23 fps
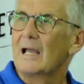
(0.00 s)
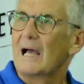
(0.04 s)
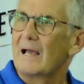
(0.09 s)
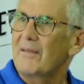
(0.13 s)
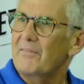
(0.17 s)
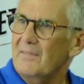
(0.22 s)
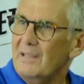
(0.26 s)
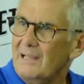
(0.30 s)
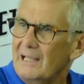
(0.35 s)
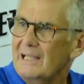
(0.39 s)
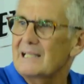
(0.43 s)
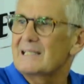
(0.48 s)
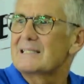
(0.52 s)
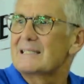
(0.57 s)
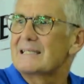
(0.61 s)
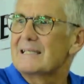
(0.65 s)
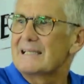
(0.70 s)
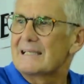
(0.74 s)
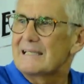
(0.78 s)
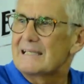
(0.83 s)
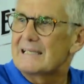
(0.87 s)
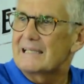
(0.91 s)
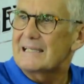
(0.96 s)
I think
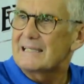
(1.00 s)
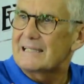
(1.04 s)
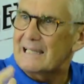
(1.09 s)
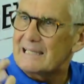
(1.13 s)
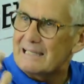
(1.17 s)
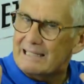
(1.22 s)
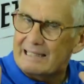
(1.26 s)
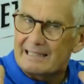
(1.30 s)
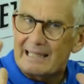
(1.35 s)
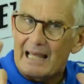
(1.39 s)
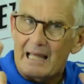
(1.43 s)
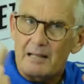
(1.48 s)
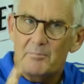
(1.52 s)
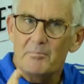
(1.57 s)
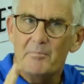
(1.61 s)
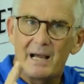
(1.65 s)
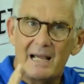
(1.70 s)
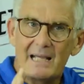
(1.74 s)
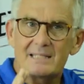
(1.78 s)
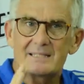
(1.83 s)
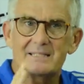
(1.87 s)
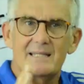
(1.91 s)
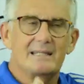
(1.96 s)
that
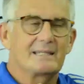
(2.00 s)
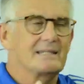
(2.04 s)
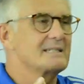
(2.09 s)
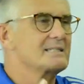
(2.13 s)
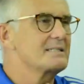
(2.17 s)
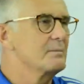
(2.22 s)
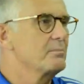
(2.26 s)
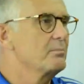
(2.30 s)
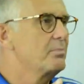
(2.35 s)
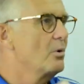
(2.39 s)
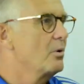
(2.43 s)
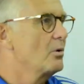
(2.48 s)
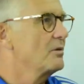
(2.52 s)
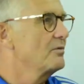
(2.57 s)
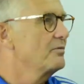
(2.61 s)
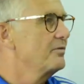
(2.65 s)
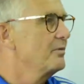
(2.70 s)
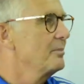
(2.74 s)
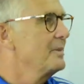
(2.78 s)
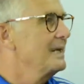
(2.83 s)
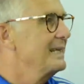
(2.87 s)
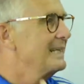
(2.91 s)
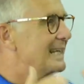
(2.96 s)
mindset is important
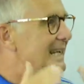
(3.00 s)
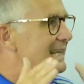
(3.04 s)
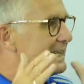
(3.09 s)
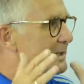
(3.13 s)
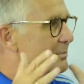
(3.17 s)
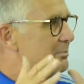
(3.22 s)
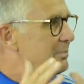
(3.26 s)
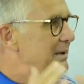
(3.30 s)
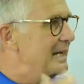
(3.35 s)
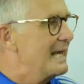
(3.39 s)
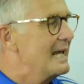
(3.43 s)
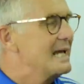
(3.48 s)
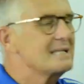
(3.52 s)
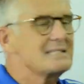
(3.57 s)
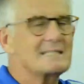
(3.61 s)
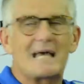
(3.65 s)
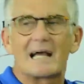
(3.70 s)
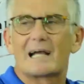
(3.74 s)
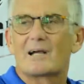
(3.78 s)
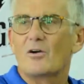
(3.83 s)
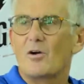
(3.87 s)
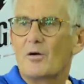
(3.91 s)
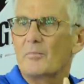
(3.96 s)
for me, that the players
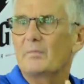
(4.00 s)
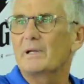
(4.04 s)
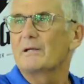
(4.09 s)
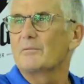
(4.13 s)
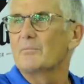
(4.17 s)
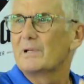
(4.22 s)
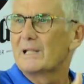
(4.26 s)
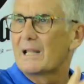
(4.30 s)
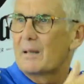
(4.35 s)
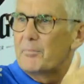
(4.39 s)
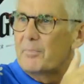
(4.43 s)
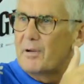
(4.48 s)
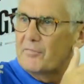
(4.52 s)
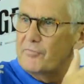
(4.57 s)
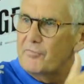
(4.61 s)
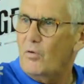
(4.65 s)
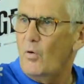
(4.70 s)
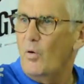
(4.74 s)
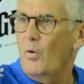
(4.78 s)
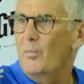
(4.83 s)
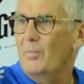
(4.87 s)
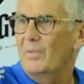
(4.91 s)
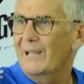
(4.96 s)
are coming with a
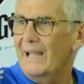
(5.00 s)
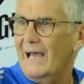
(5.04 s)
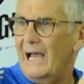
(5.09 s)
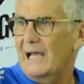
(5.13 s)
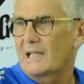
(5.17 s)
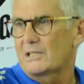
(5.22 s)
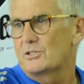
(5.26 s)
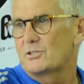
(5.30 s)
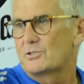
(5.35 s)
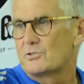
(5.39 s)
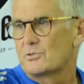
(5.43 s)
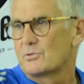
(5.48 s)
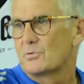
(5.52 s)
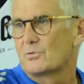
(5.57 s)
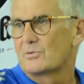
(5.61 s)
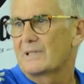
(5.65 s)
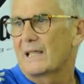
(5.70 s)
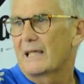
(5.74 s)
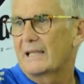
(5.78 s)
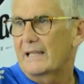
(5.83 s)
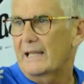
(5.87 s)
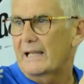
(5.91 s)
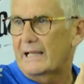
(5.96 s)
performing
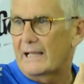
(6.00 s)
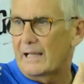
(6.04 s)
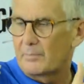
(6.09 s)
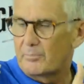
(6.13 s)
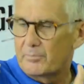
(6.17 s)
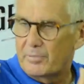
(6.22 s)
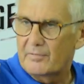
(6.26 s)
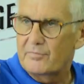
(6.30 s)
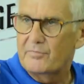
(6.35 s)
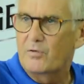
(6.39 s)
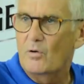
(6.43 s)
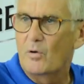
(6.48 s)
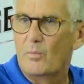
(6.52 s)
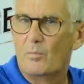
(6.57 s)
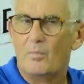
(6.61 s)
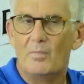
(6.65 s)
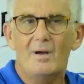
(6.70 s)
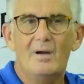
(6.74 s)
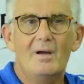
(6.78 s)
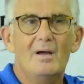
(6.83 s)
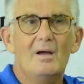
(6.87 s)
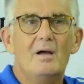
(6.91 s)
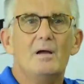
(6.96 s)
attitude, that they can perform.
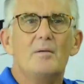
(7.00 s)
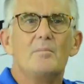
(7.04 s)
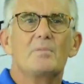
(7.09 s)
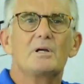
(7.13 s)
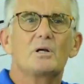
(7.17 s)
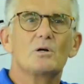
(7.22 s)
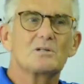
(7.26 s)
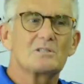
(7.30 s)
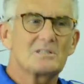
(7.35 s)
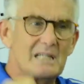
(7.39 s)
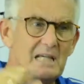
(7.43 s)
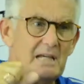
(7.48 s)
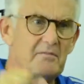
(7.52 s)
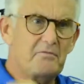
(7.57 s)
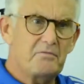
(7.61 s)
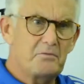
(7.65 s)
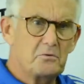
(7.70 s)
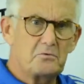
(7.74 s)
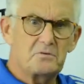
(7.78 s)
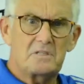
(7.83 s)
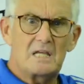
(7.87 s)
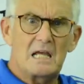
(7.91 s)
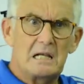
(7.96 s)
Because if
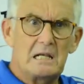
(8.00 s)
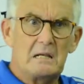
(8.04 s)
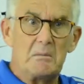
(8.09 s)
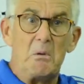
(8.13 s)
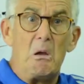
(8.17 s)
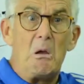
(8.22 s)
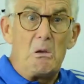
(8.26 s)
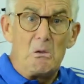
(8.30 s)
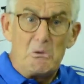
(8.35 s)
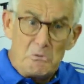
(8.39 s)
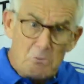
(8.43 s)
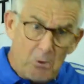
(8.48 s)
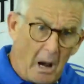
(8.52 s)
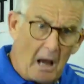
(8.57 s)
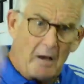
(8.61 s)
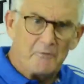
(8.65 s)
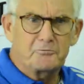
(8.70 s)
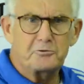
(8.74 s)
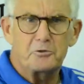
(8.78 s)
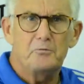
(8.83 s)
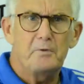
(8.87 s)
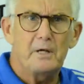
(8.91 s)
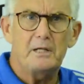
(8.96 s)
you tell them, you
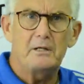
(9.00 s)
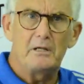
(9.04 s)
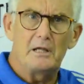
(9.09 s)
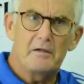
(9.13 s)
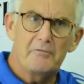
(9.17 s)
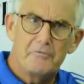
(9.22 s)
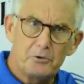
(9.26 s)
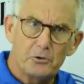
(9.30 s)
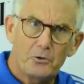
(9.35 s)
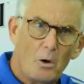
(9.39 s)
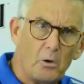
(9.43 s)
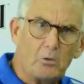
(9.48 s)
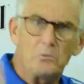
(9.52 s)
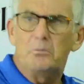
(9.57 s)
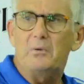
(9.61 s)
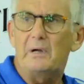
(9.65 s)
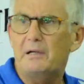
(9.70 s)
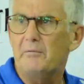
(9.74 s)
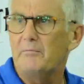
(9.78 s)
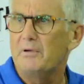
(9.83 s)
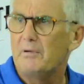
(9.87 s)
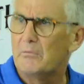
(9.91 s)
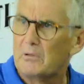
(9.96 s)
have to win, if you don't
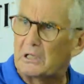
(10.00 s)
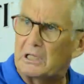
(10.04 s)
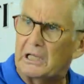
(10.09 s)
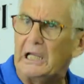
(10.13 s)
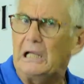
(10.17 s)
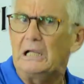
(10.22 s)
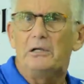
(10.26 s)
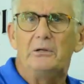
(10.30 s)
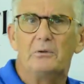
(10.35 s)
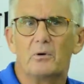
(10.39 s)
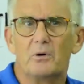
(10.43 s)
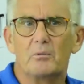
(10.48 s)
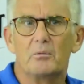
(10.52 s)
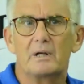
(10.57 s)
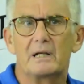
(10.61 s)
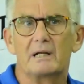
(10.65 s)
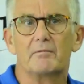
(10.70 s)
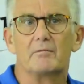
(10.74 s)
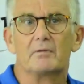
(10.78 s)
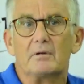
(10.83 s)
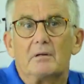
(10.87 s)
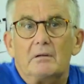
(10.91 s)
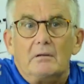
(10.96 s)
win, we will kill you or
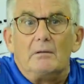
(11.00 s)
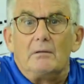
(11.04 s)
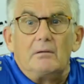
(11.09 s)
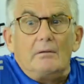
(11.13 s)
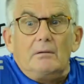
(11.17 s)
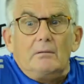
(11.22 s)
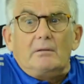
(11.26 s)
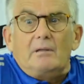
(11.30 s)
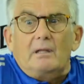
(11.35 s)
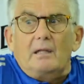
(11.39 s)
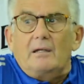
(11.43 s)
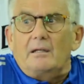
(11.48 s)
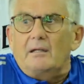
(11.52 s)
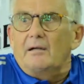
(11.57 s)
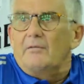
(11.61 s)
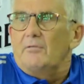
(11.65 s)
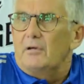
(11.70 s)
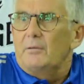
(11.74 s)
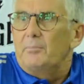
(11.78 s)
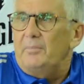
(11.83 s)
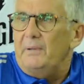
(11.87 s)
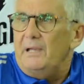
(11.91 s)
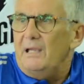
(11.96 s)
whatever, they
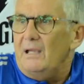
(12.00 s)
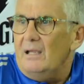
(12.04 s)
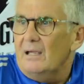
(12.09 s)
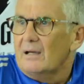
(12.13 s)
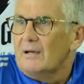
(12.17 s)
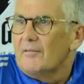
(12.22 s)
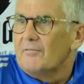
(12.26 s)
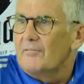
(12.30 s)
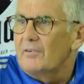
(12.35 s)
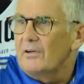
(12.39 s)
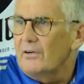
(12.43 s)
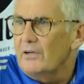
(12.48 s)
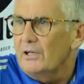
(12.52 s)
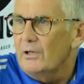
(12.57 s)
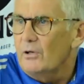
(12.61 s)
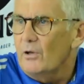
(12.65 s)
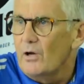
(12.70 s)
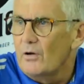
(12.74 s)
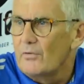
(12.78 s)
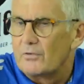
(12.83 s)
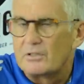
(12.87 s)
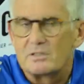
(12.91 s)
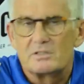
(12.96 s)
will be very
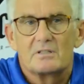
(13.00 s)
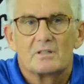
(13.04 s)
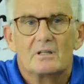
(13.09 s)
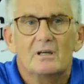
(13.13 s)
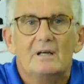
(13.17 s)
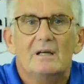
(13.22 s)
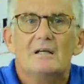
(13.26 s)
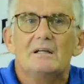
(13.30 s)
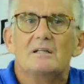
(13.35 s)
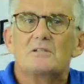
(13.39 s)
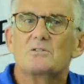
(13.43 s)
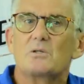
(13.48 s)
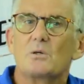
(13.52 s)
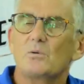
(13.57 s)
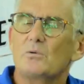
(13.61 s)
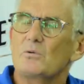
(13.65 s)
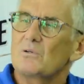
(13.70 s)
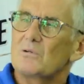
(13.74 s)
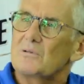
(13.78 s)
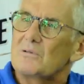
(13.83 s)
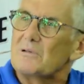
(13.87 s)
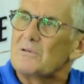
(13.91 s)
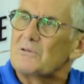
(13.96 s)
nervous.
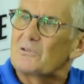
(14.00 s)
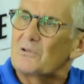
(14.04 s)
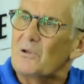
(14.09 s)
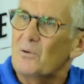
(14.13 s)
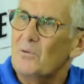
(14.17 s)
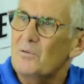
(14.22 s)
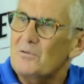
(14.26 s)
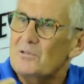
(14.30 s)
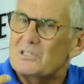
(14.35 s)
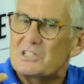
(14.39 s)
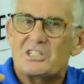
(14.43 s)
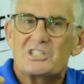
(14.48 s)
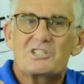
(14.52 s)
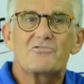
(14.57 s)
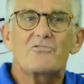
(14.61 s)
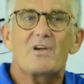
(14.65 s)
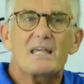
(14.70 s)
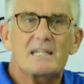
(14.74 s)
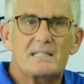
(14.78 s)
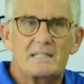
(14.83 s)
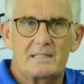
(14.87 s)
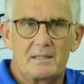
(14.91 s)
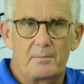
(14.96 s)
So don't
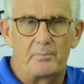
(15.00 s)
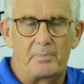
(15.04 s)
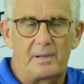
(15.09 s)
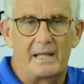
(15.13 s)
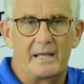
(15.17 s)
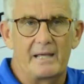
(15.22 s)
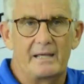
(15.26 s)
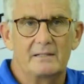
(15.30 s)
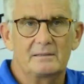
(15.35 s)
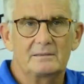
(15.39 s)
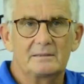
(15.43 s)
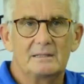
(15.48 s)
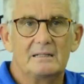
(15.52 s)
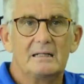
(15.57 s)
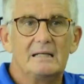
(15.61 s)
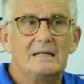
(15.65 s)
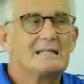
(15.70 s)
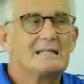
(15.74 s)
stress the players.